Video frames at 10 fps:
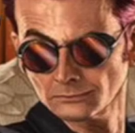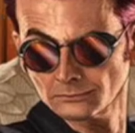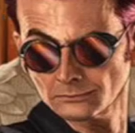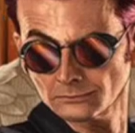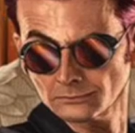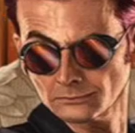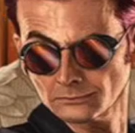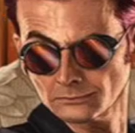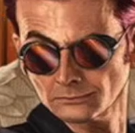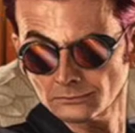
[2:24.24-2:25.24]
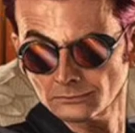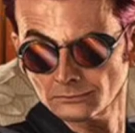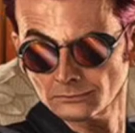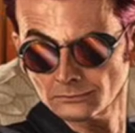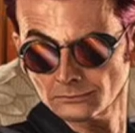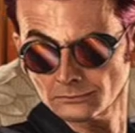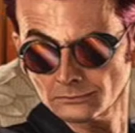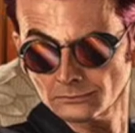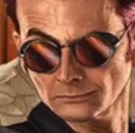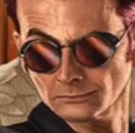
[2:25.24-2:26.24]

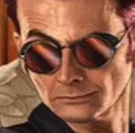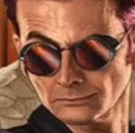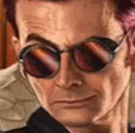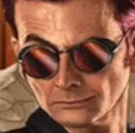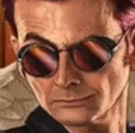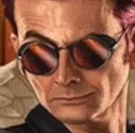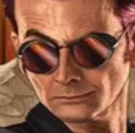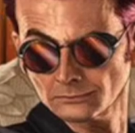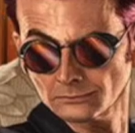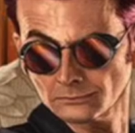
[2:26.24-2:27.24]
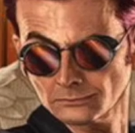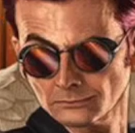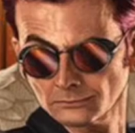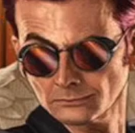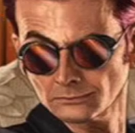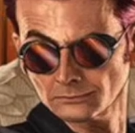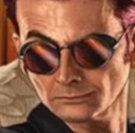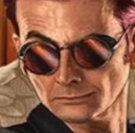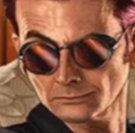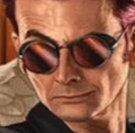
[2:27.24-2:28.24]

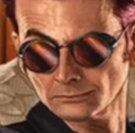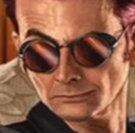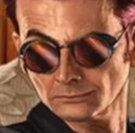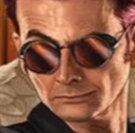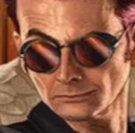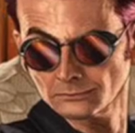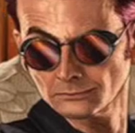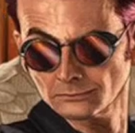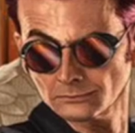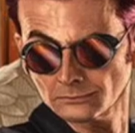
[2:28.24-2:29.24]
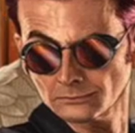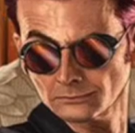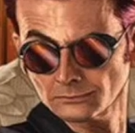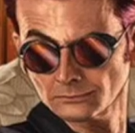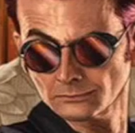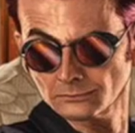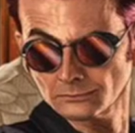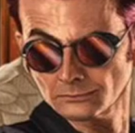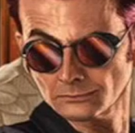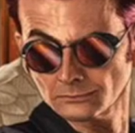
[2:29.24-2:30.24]
(silent)